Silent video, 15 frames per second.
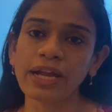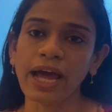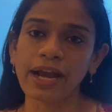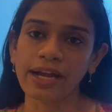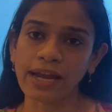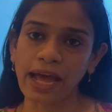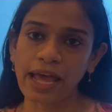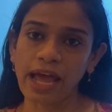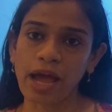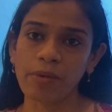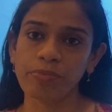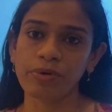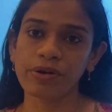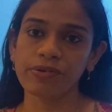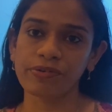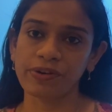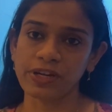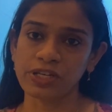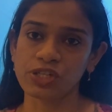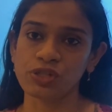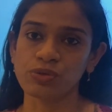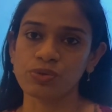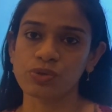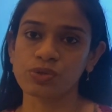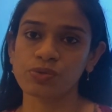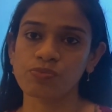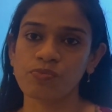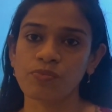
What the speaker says: and dihybrid ratios.